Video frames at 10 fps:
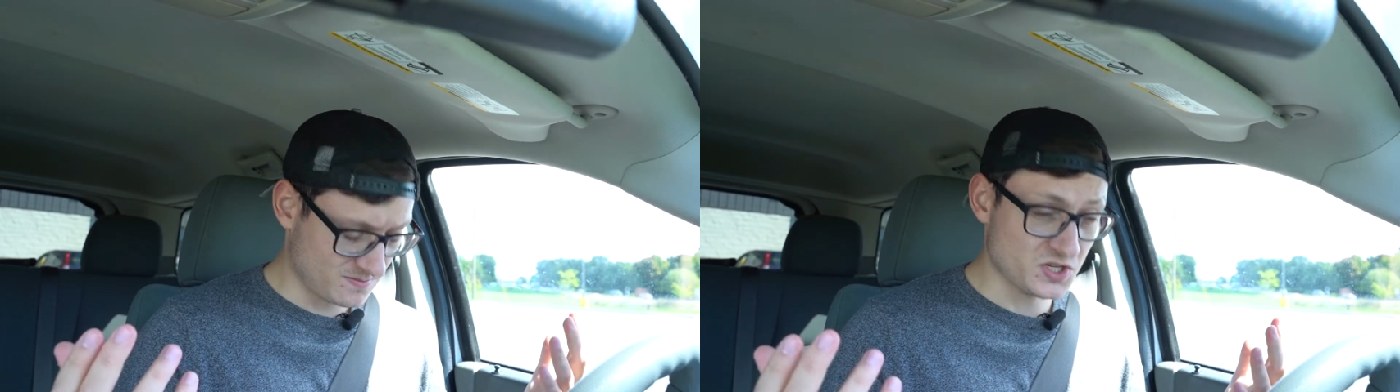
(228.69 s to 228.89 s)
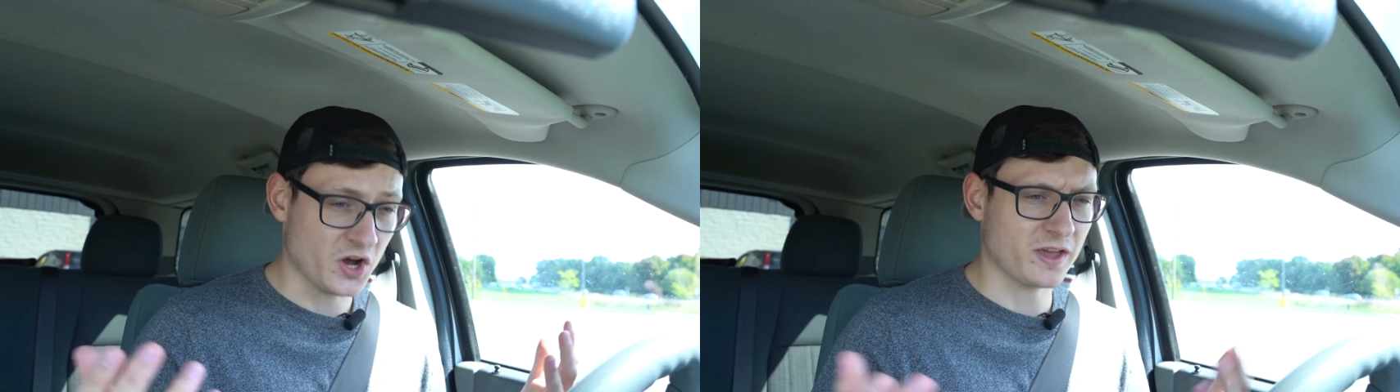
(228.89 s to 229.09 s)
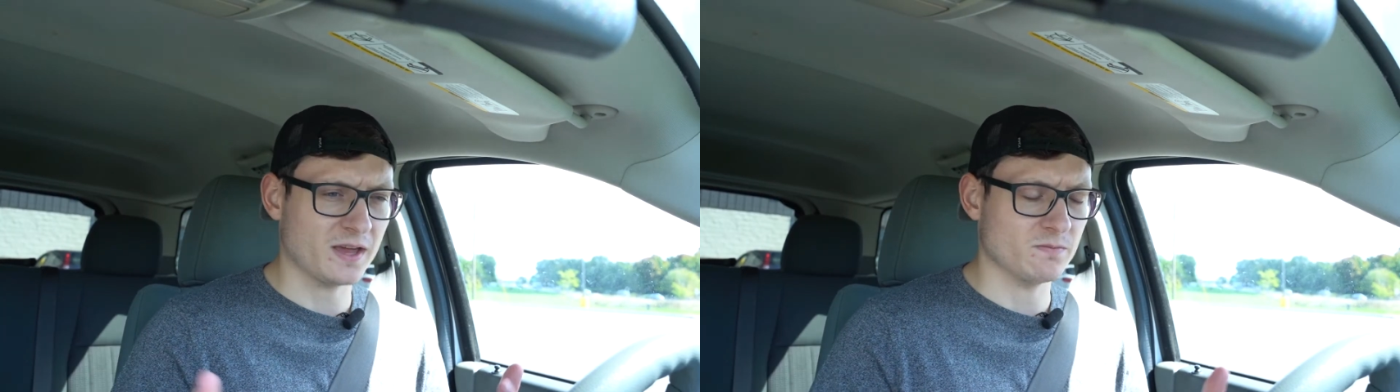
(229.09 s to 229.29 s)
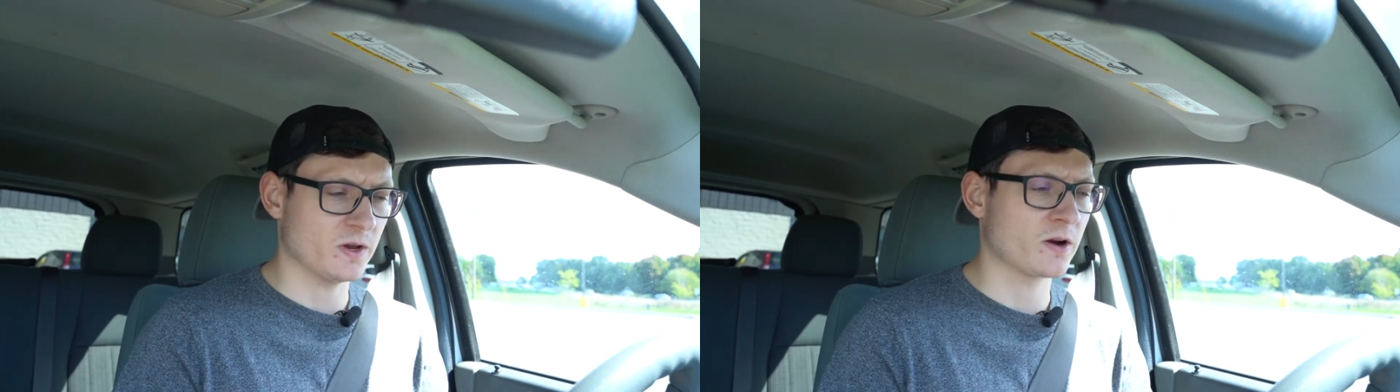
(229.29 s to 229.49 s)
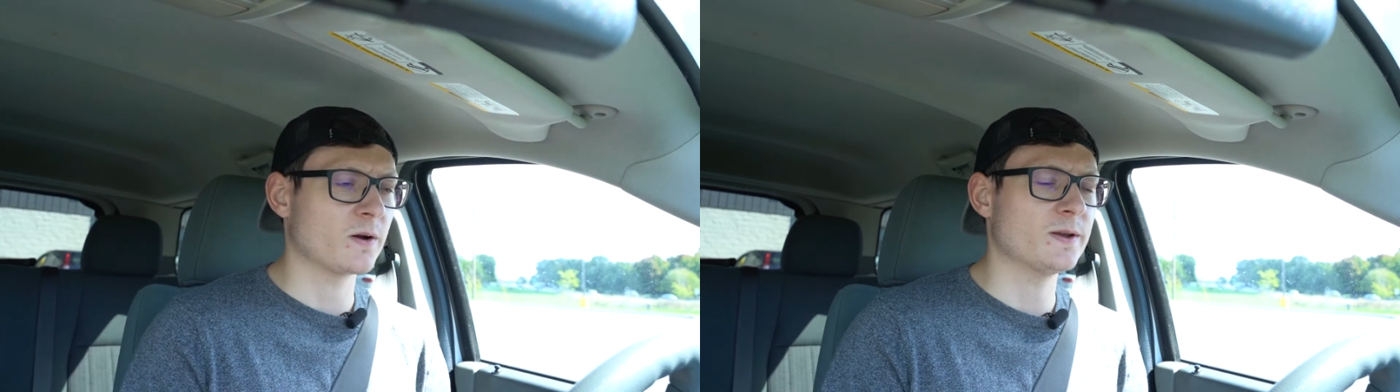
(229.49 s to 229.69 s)
junk and
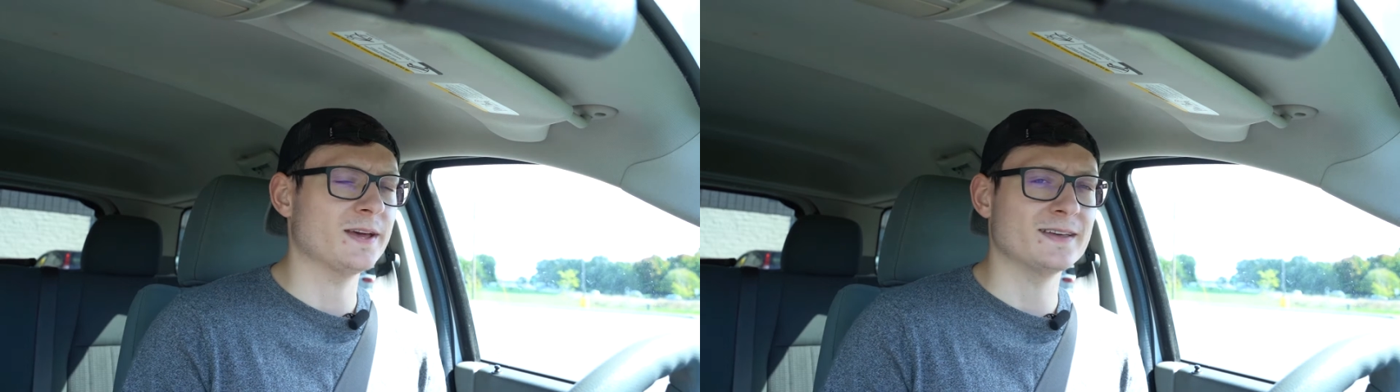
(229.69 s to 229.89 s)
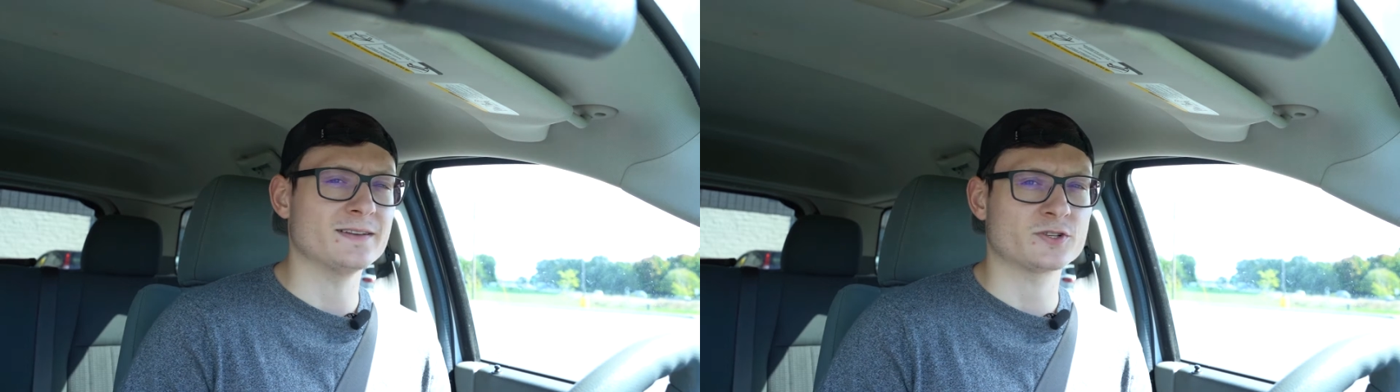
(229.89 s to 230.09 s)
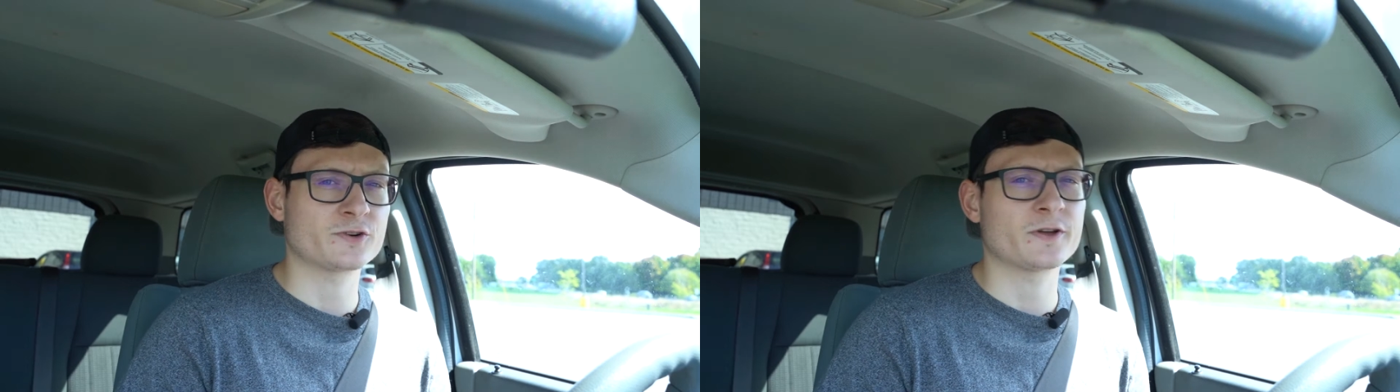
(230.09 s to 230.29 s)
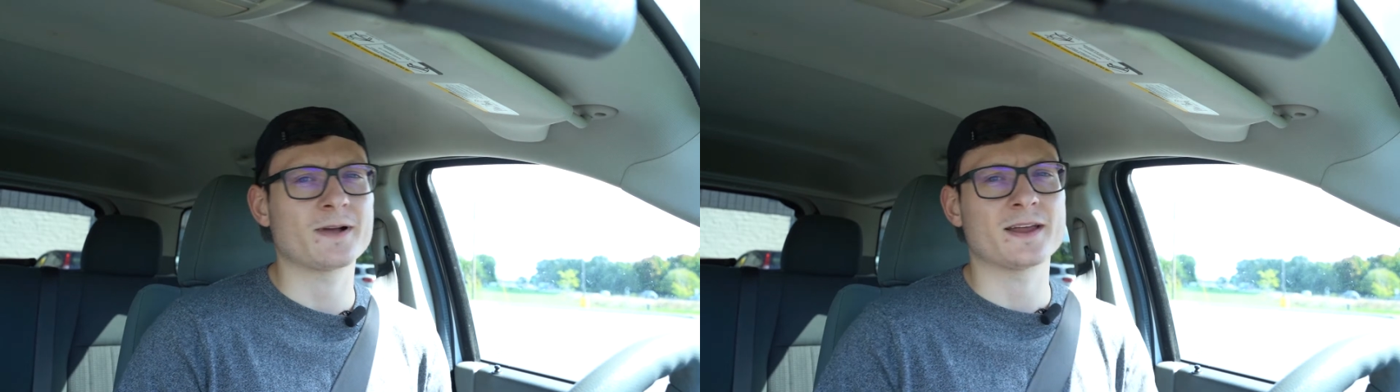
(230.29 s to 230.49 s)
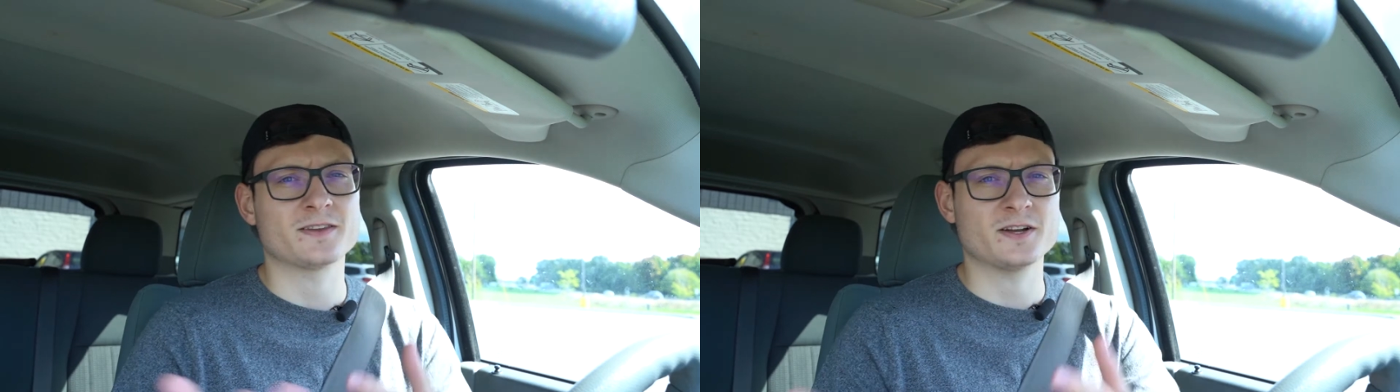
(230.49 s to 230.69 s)
urine and then turning
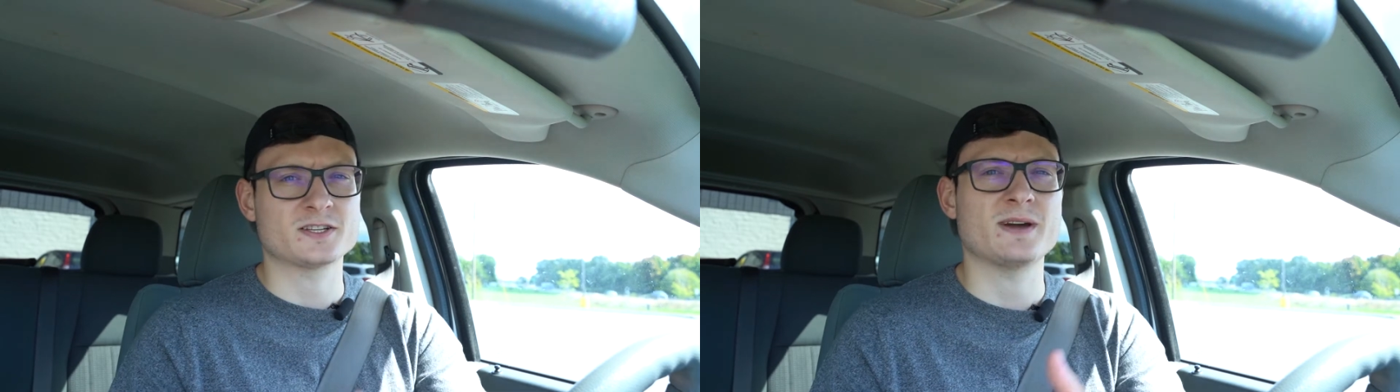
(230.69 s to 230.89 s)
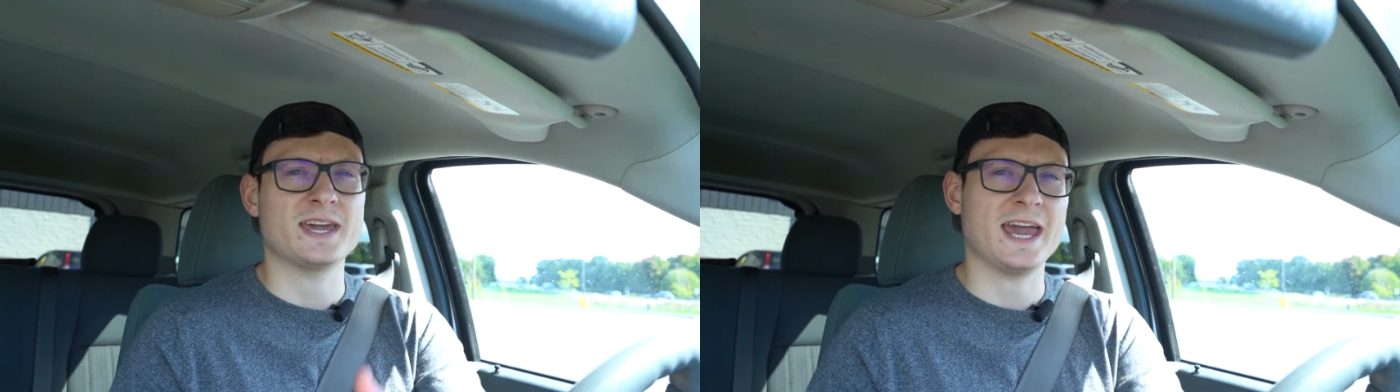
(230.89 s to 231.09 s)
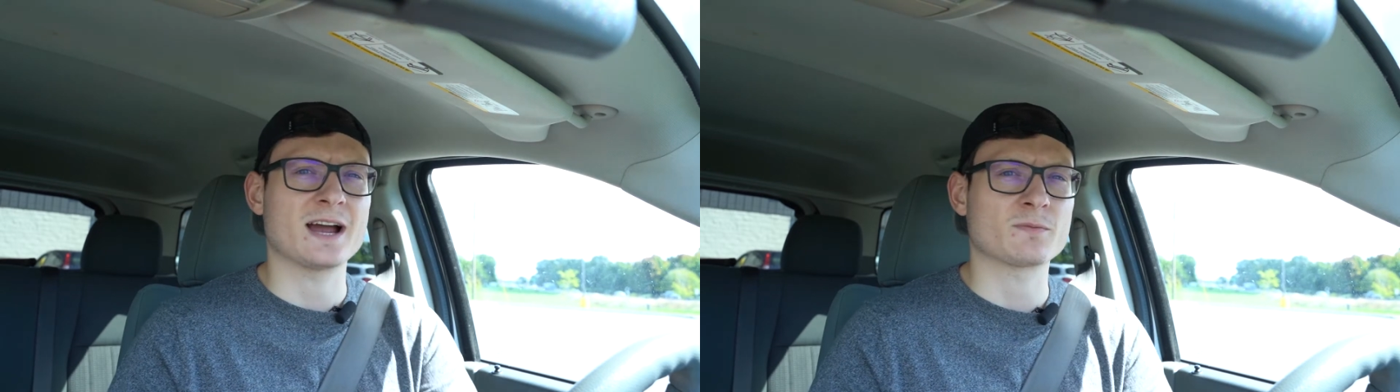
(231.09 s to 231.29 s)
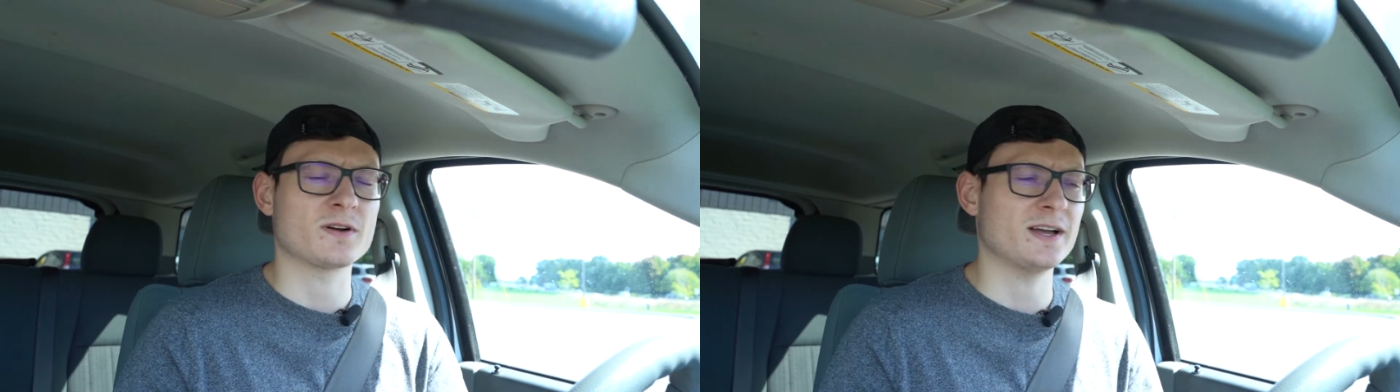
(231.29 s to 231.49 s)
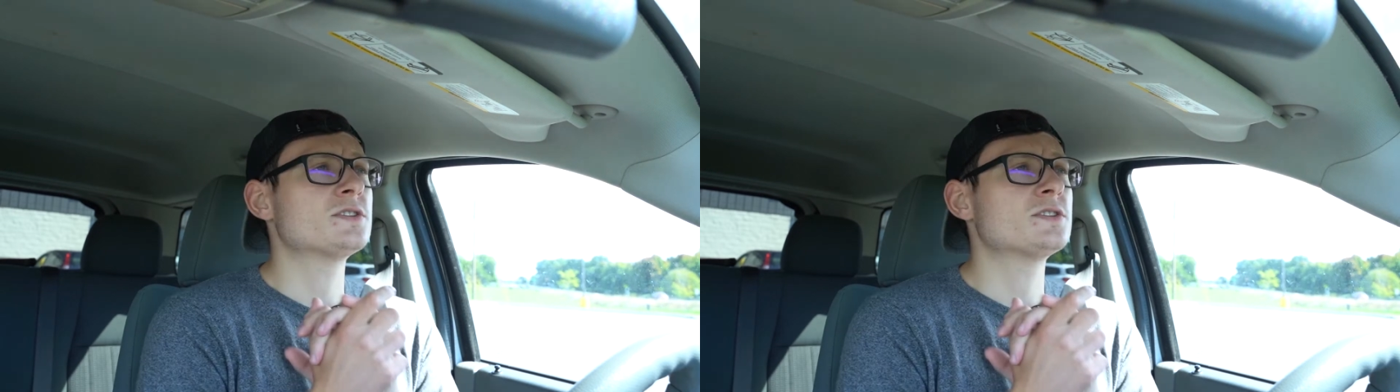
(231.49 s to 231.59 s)
around and touching my camera.